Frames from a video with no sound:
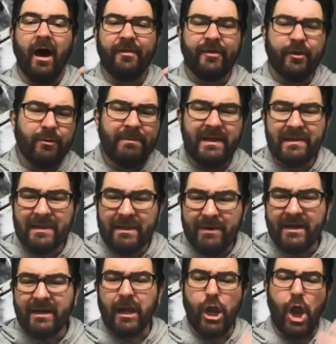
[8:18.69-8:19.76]
There would be
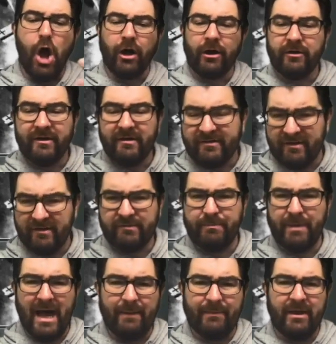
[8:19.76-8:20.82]
limited longer distance
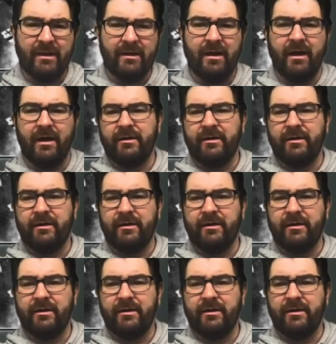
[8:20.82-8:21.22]
bombing.